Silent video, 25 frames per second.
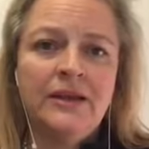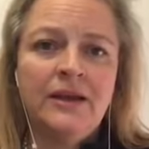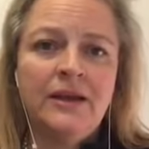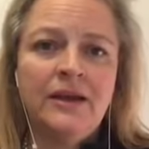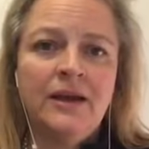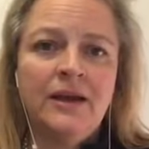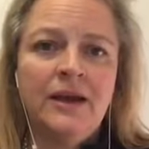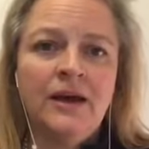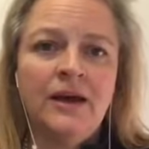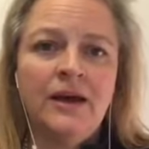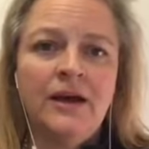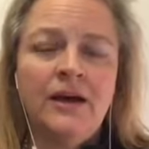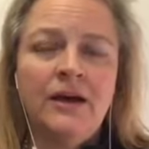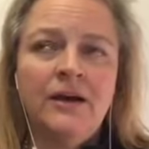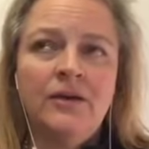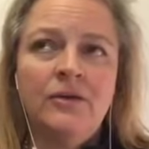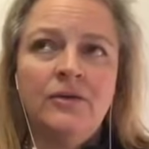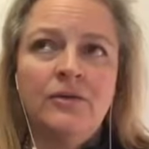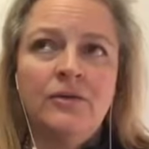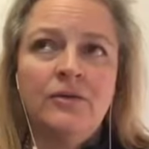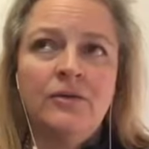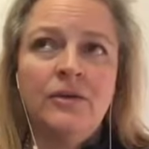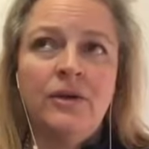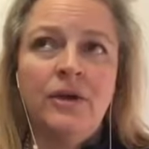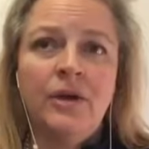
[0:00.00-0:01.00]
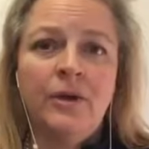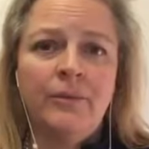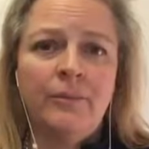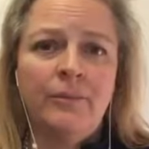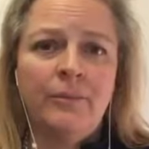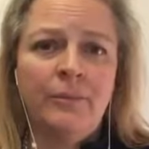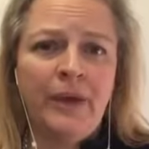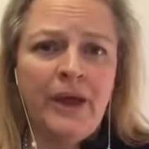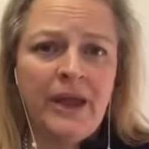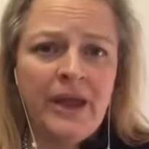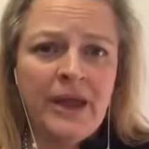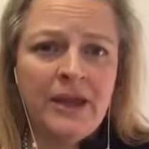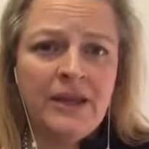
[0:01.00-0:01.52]
a
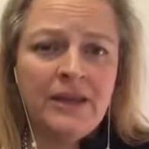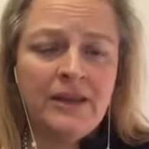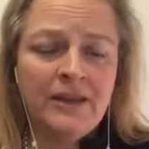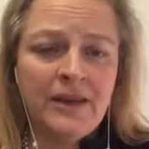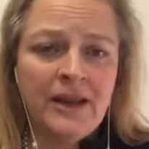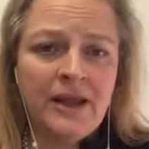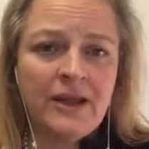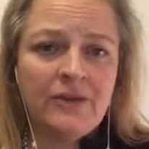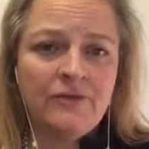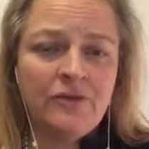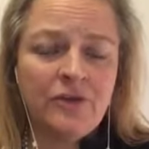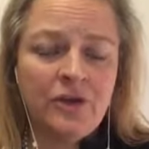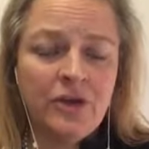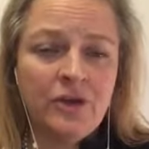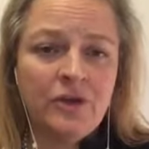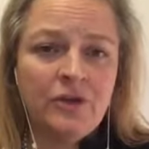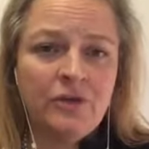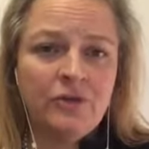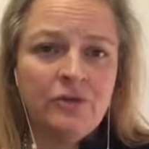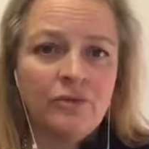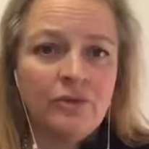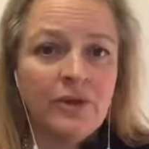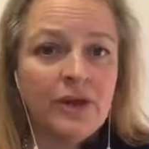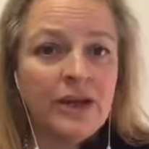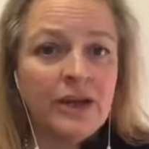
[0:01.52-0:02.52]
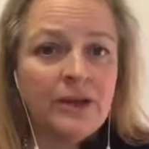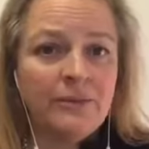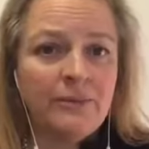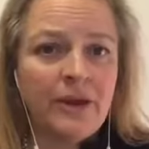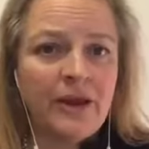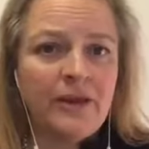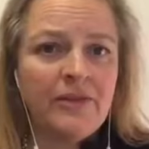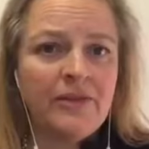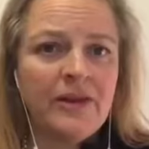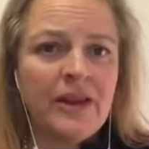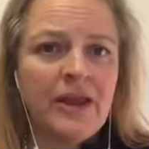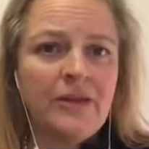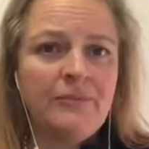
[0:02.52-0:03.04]
pain in the neck for you, or really a pain
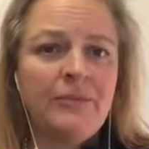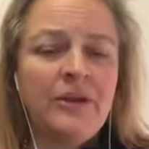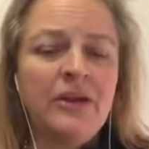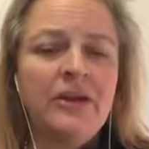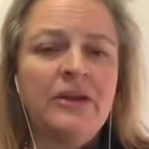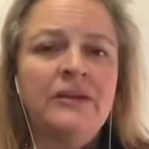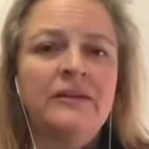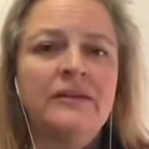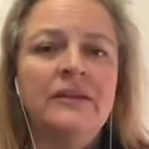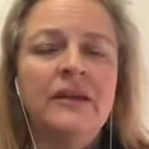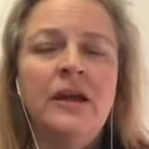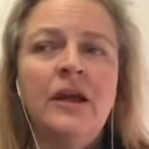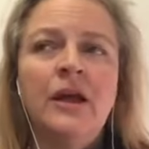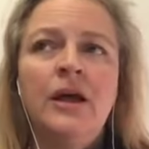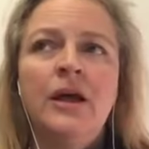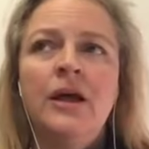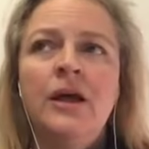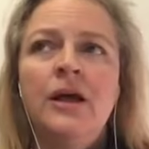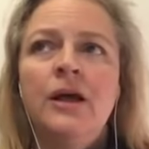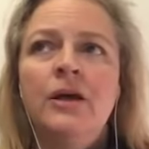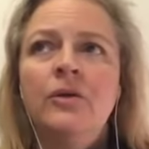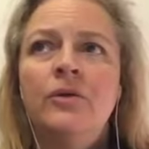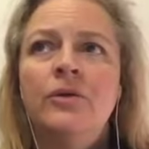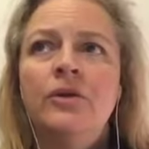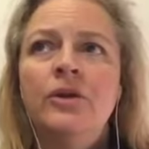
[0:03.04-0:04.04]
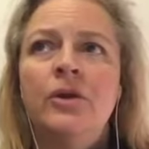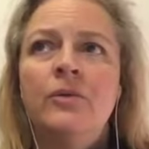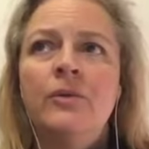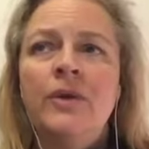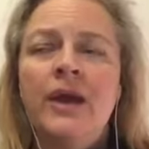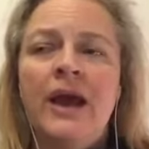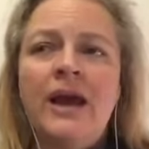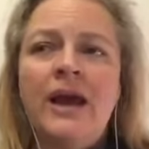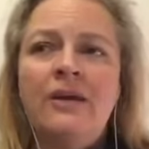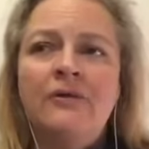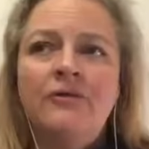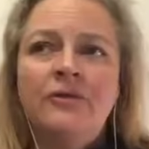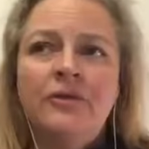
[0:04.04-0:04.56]
in the neck. Because, you know, we
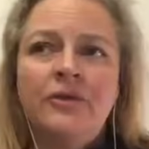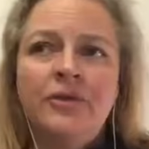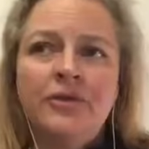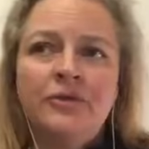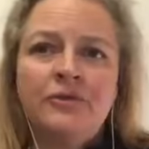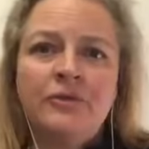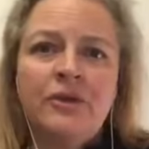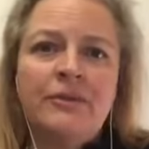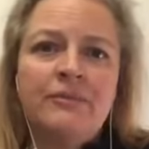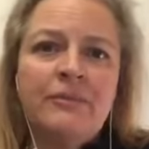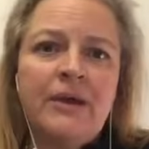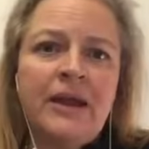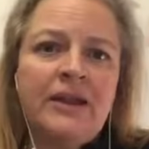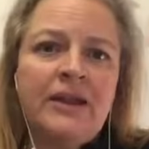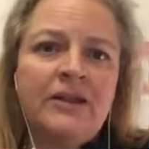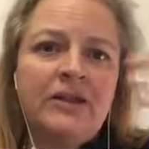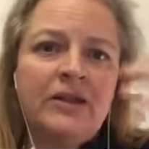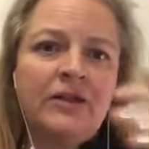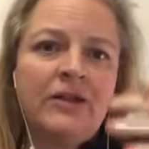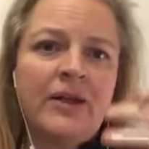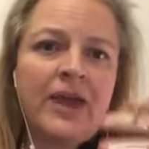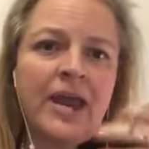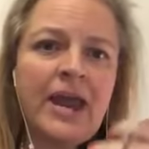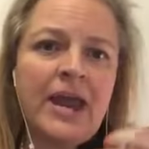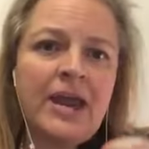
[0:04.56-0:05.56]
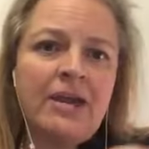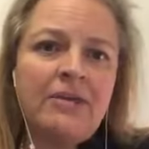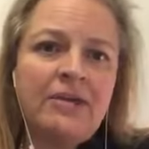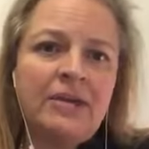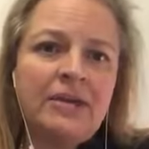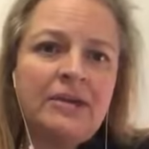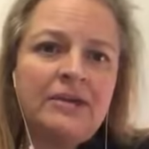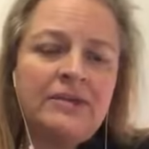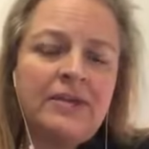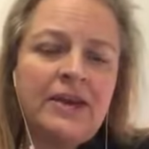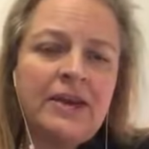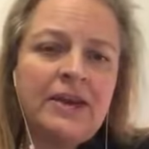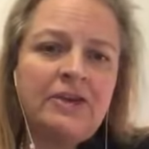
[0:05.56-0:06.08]
have three main sort of
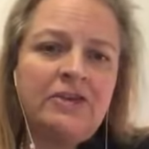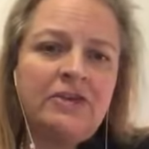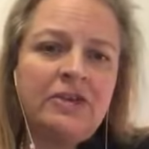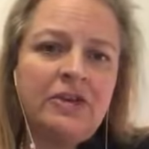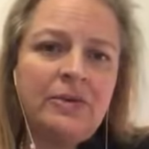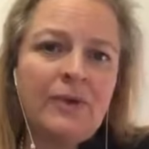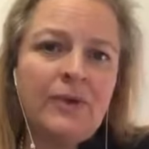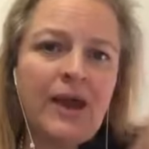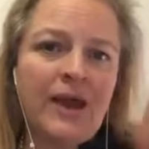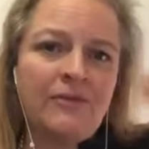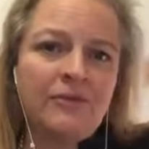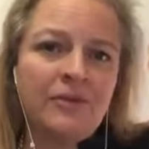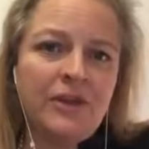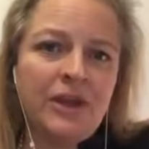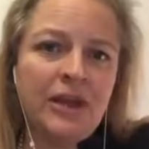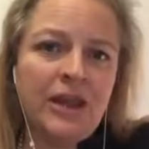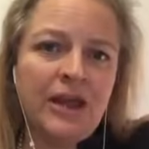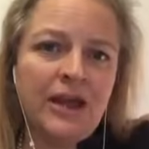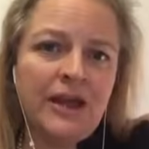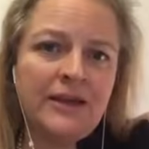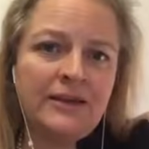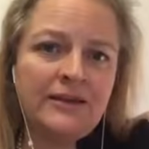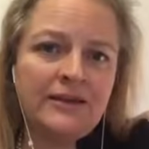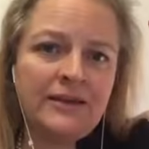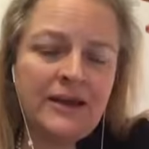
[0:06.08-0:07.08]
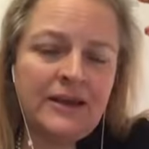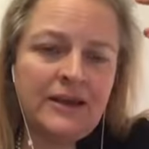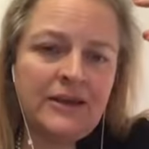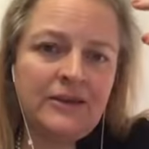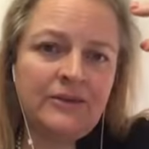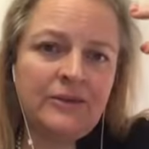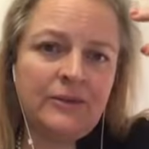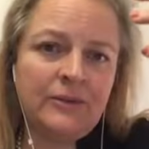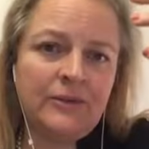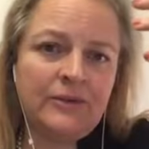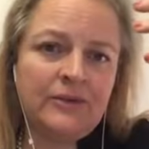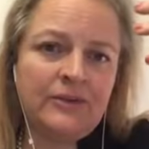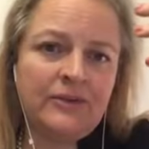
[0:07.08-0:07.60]
areas of energy. We have the light
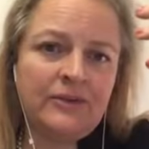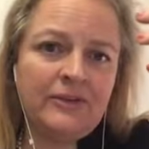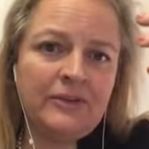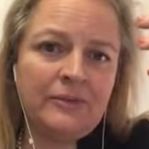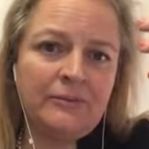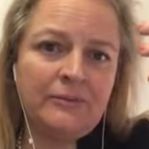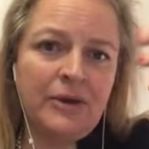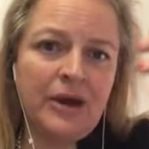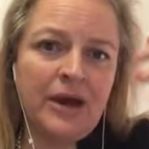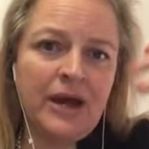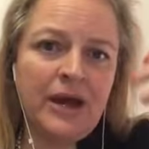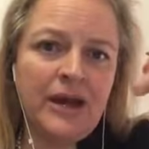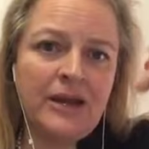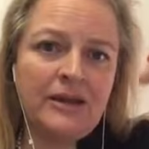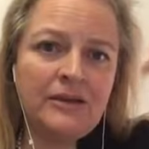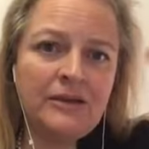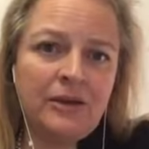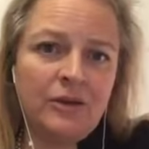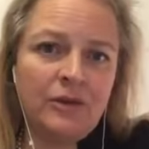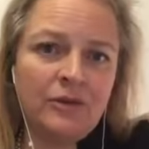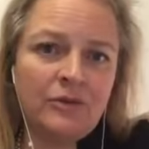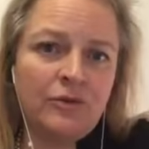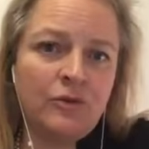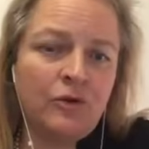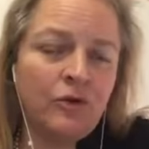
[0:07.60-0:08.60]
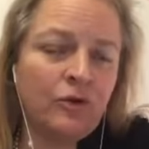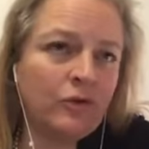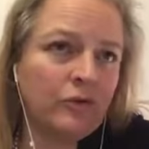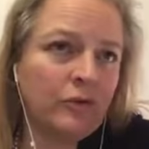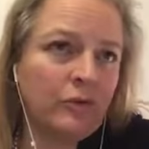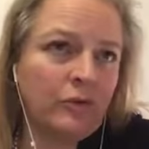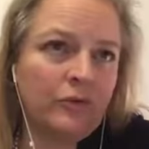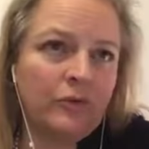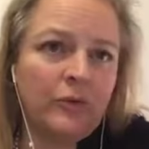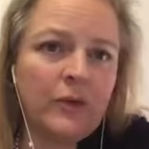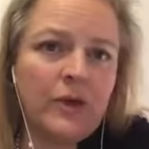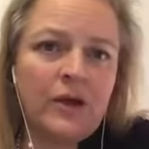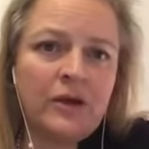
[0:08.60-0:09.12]
energy, which is the mind, thought,
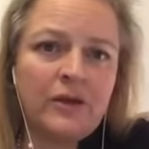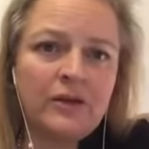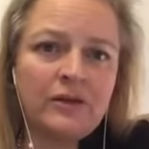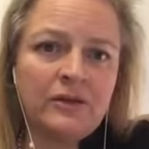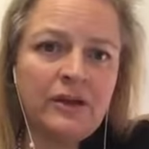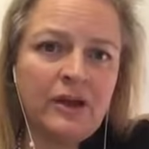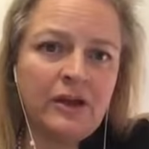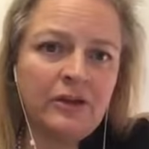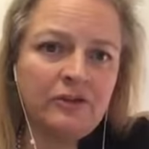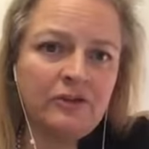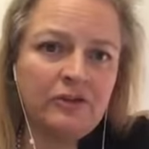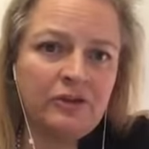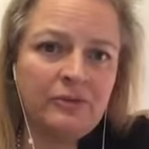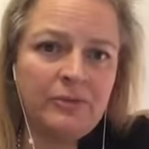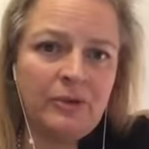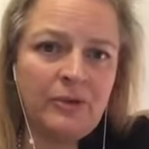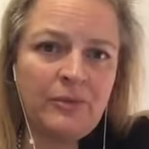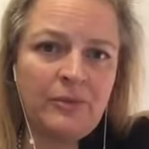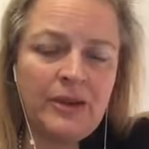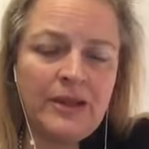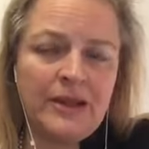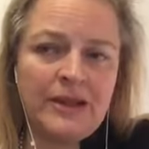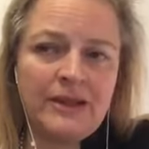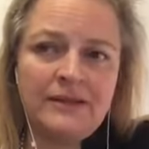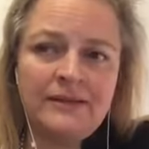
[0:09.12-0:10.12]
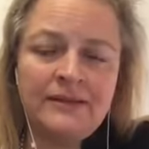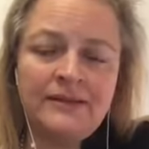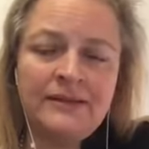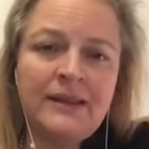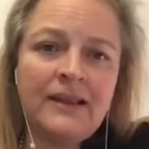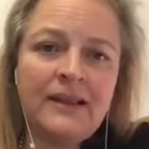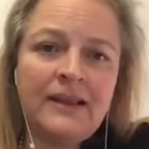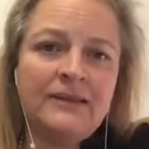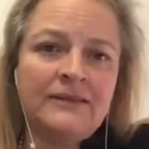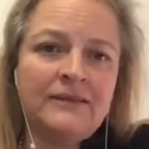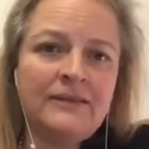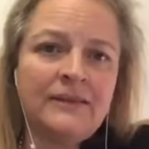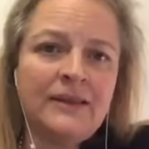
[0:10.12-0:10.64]
which we can't touch it, but we can
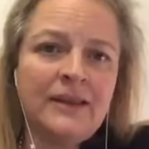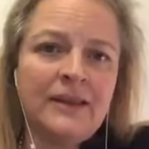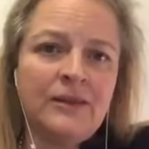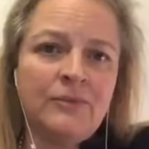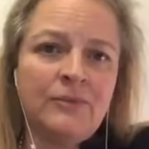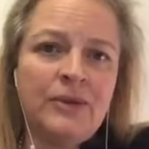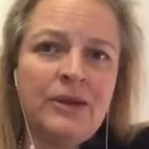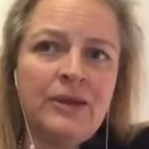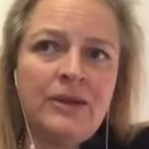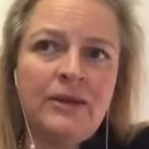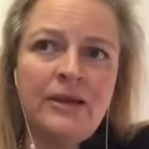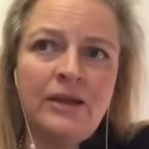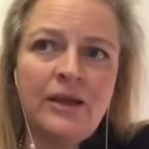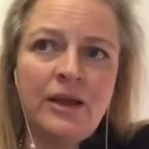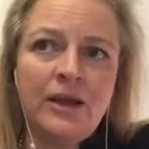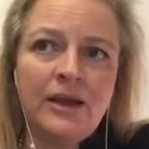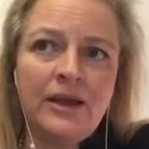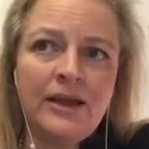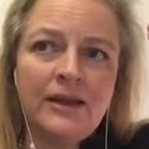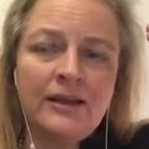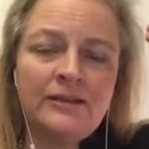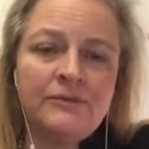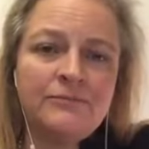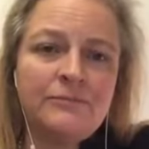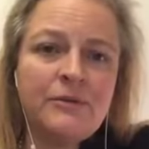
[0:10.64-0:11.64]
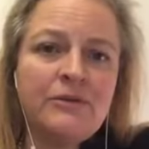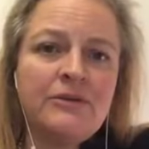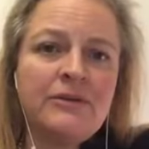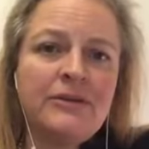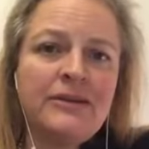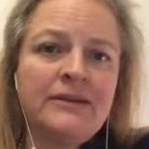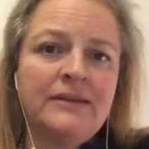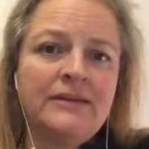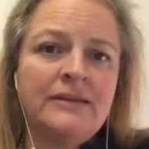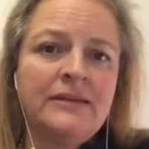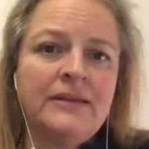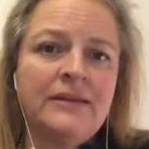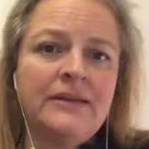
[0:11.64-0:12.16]
sense it and we
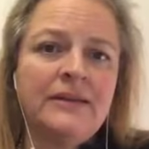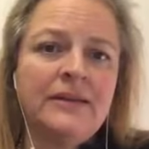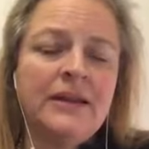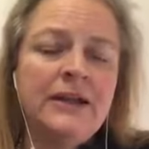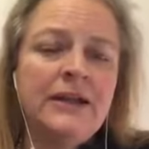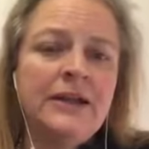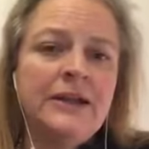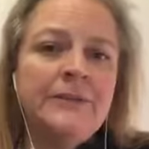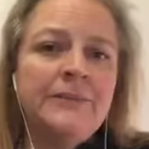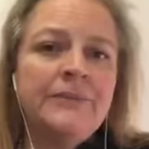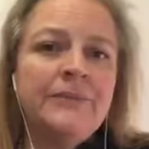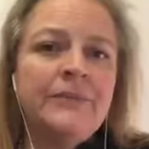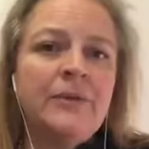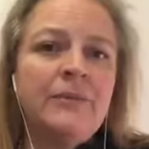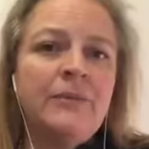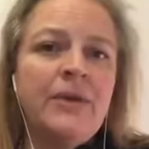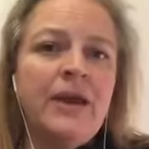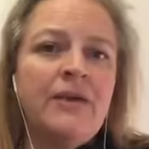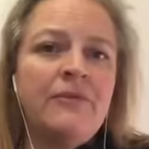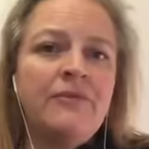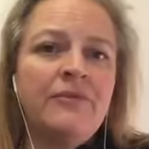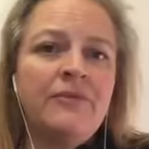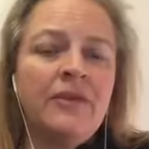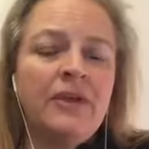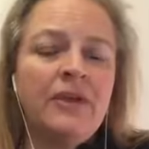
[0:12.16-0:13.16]
experience it. Then we have